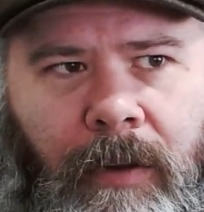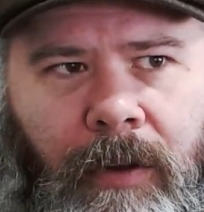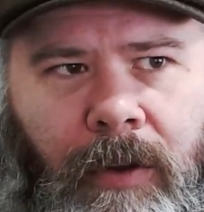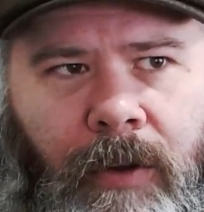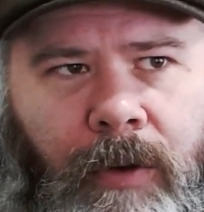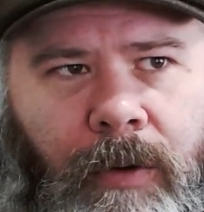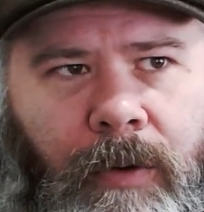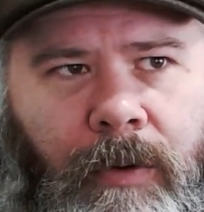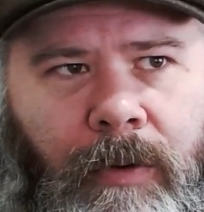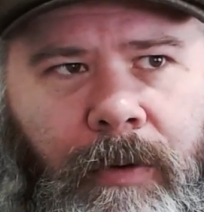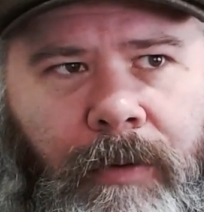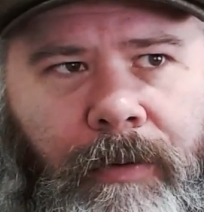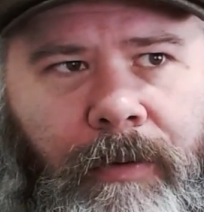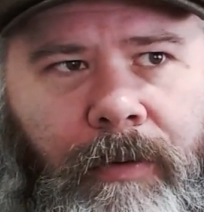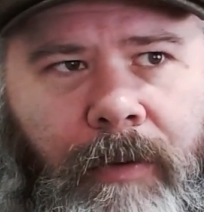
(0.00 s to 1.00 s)

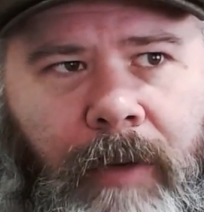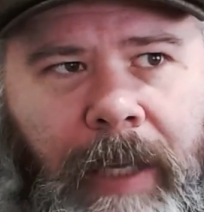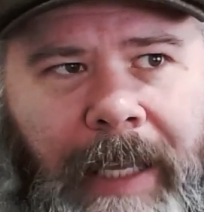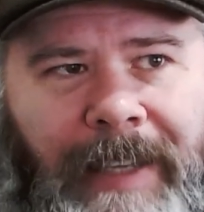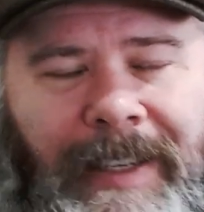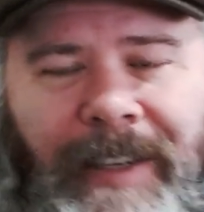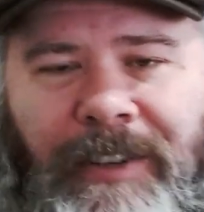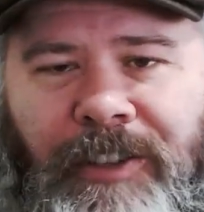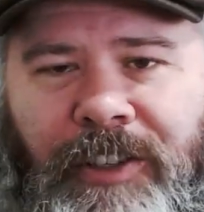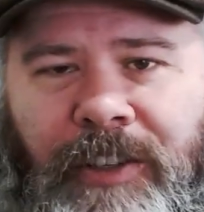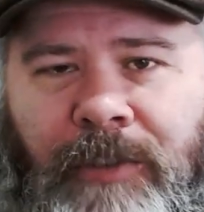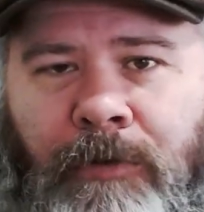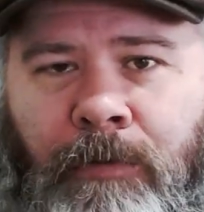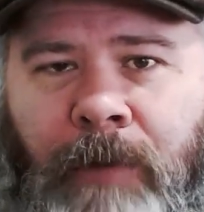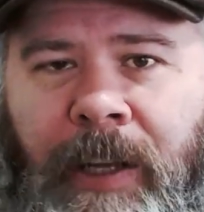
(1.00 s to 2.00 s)
who isn't
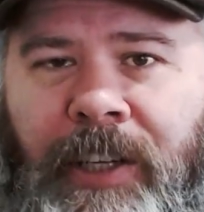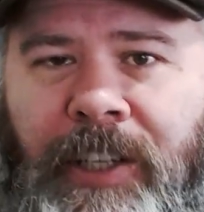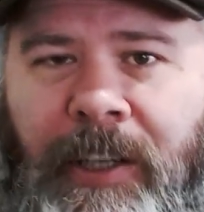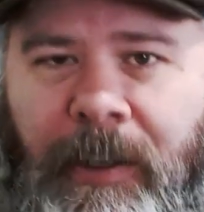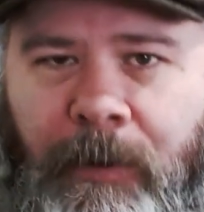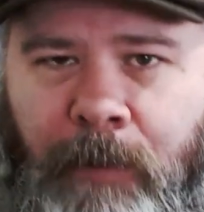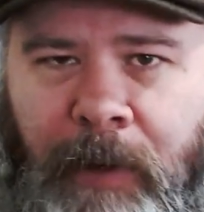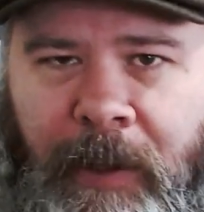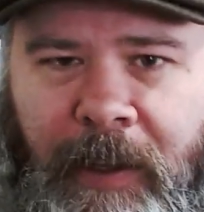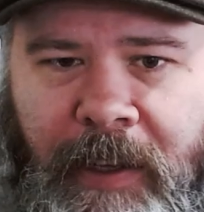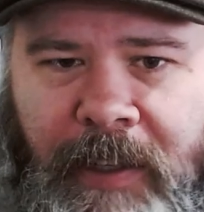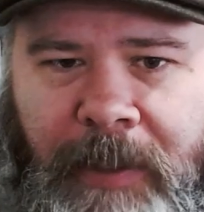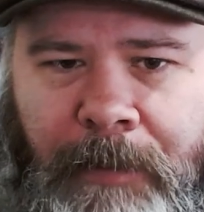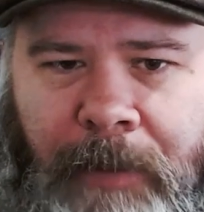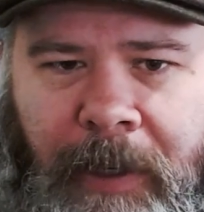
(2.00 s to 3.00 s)
just rigid with
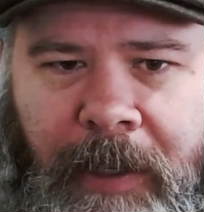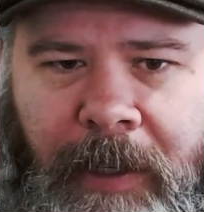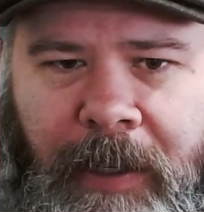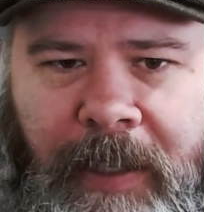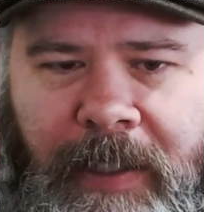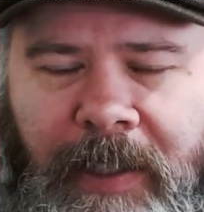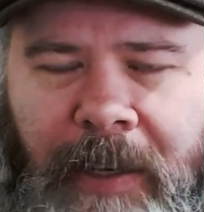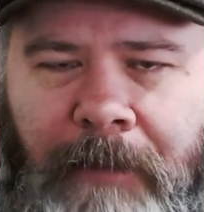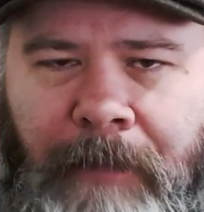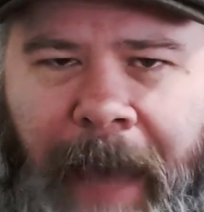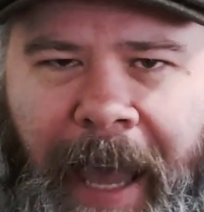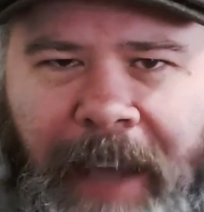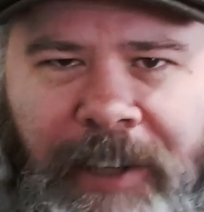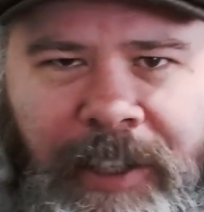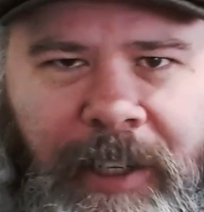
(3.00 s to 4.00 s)
us, but is
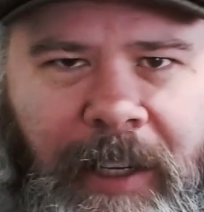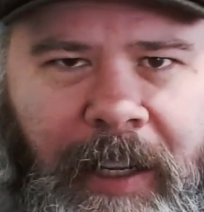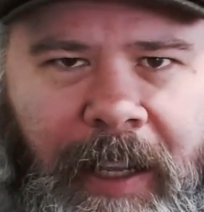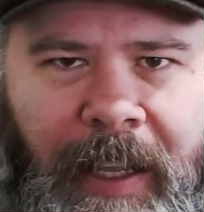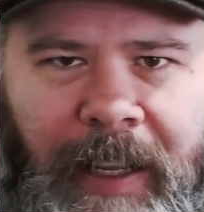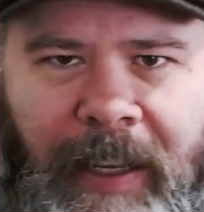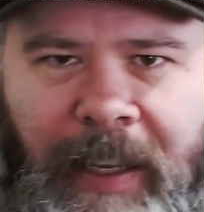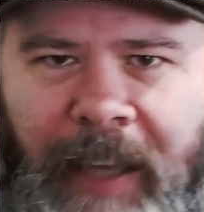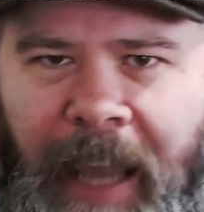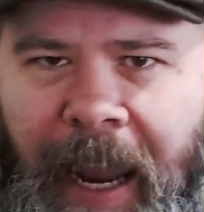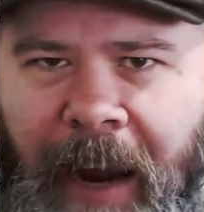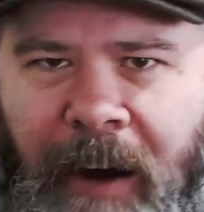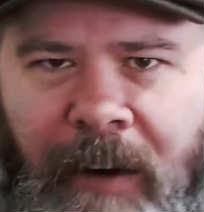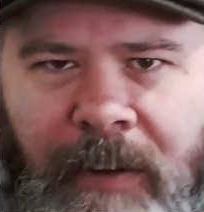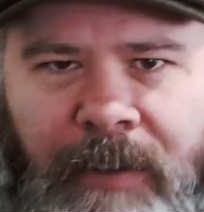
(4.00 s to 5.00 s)
compassionate and
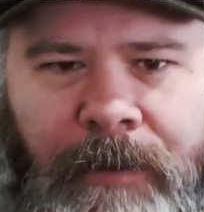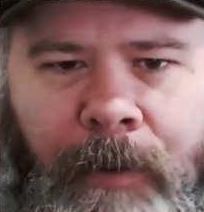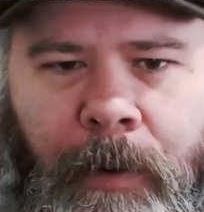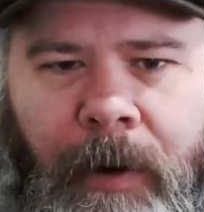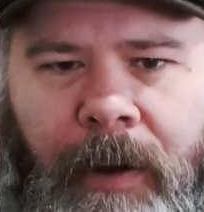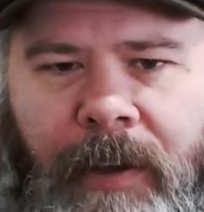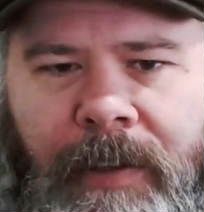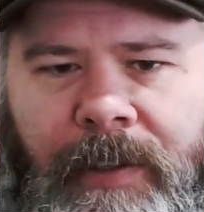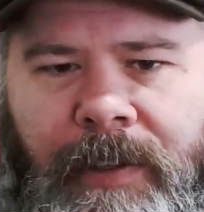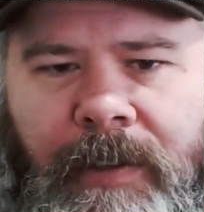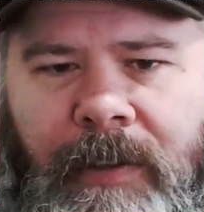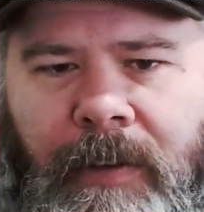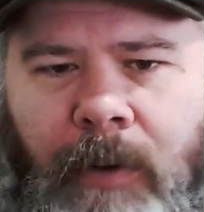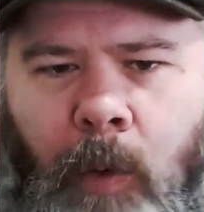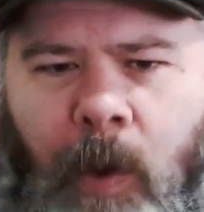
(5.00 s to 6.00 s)
cares for
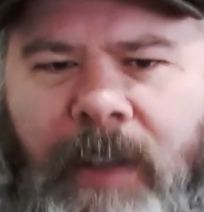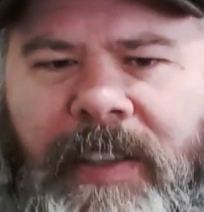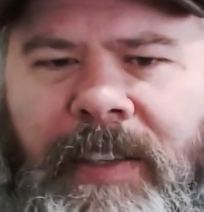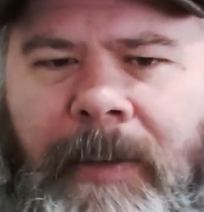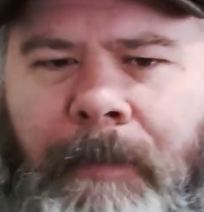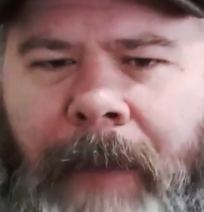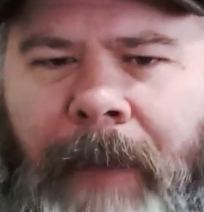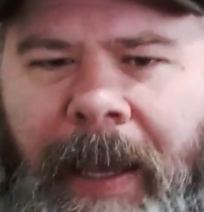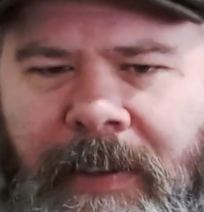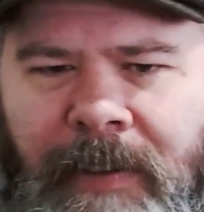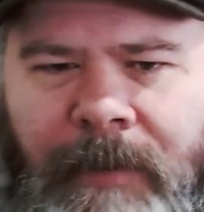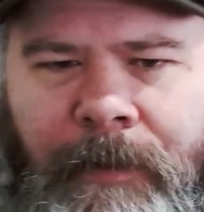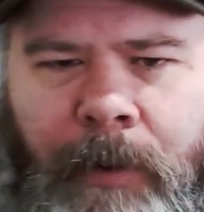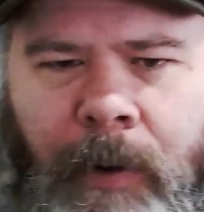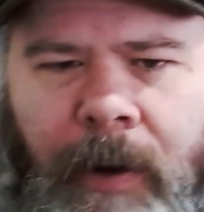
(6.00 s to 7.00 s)
us, wants the
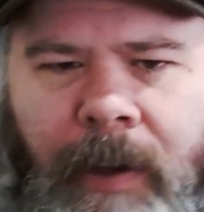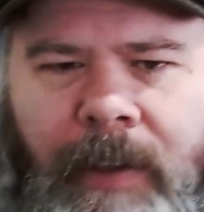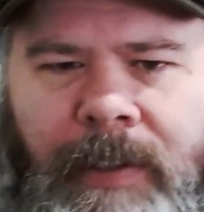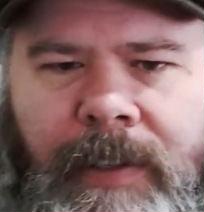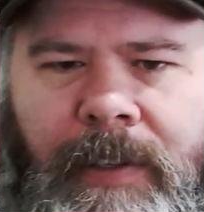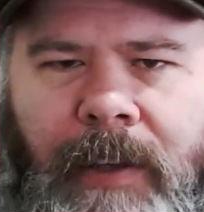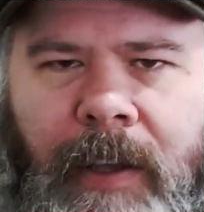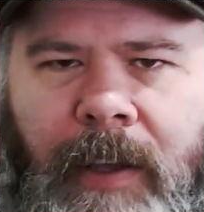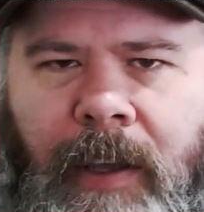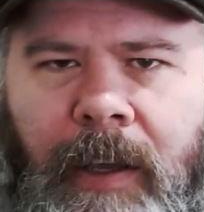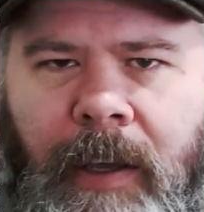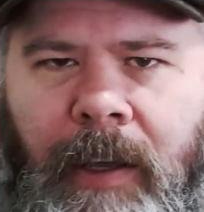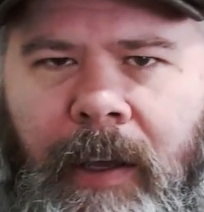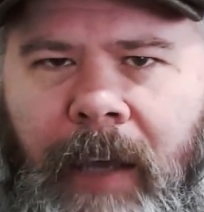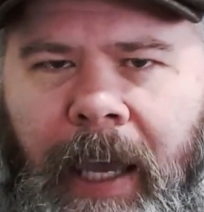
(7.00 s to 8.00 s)
best for us,
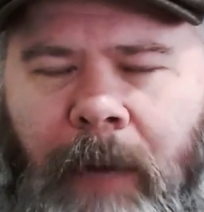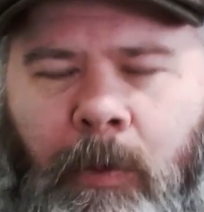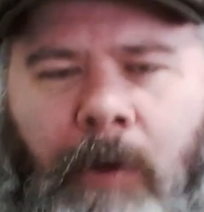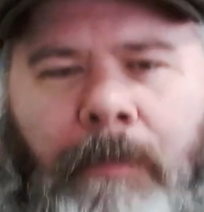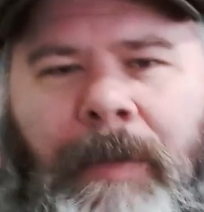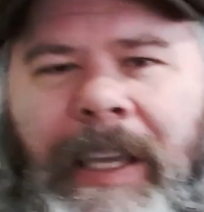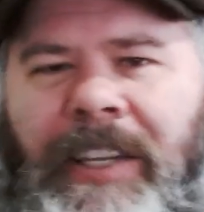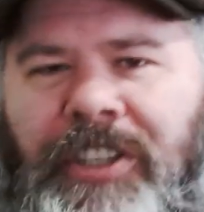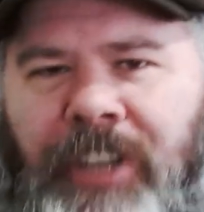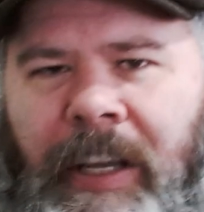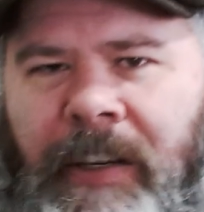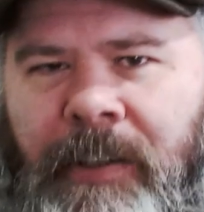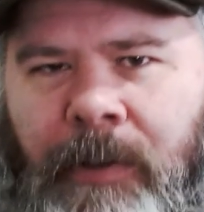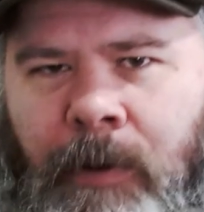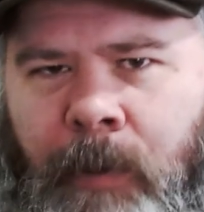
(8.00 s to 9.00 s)
and will be
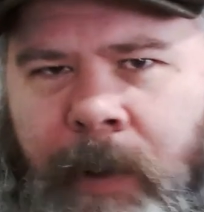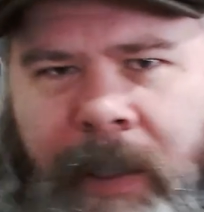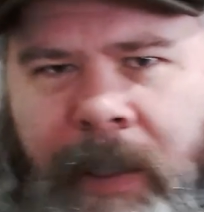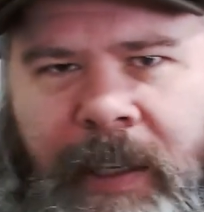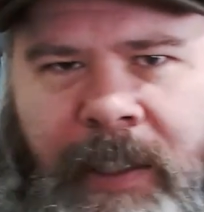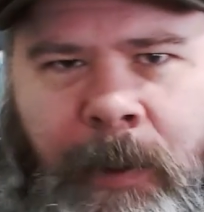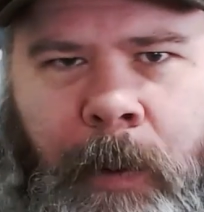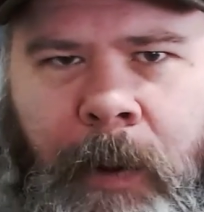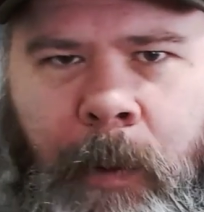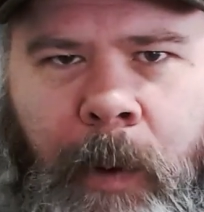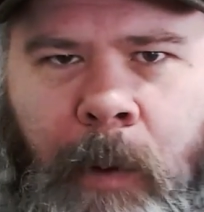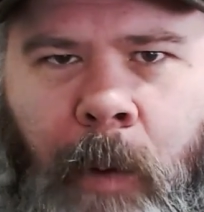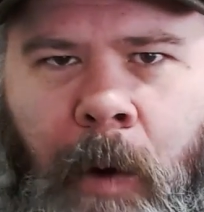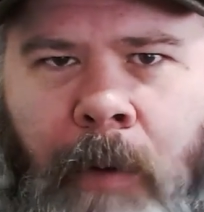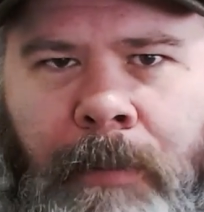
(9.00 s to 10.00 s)
gentle with us when
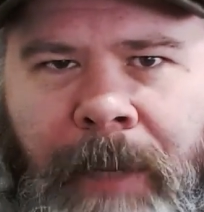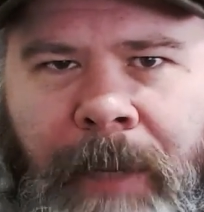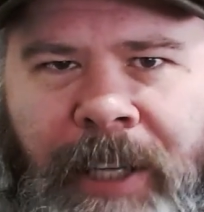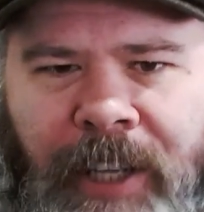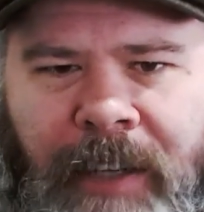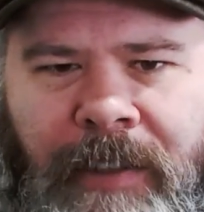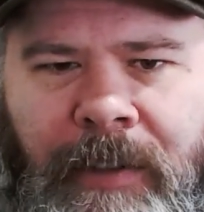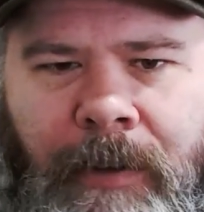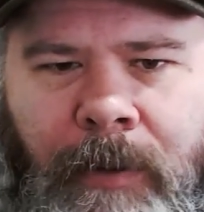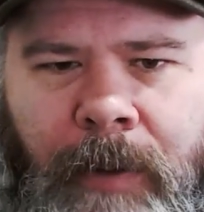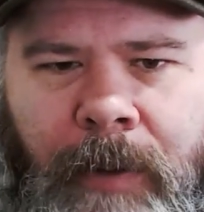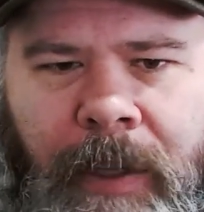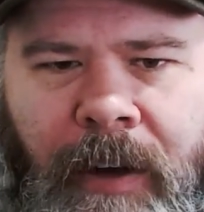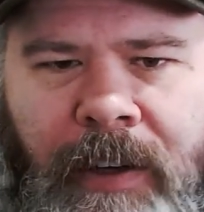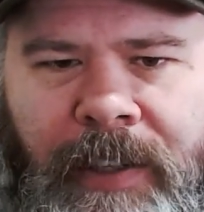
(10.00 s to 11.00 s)
we won't be gentle
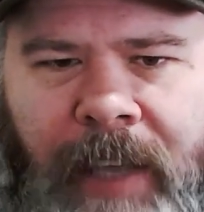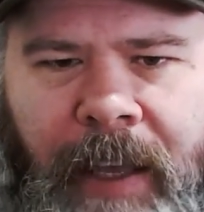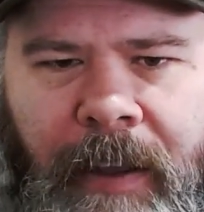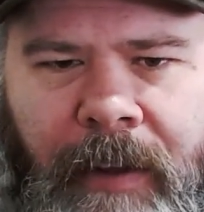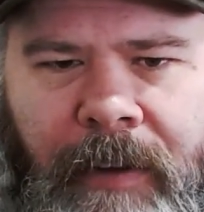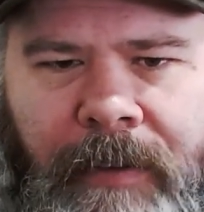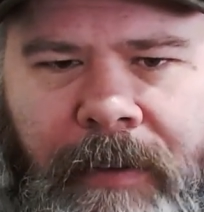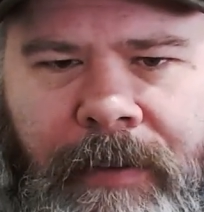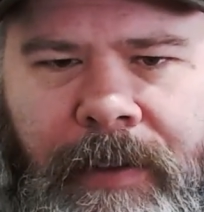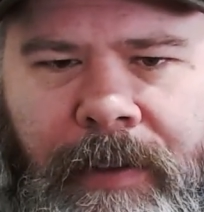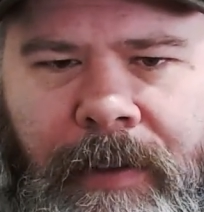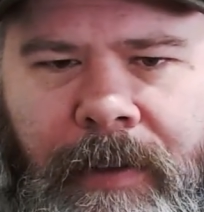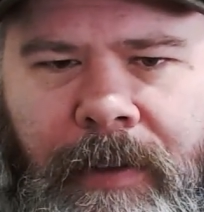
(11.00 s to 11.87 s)
with ourselves.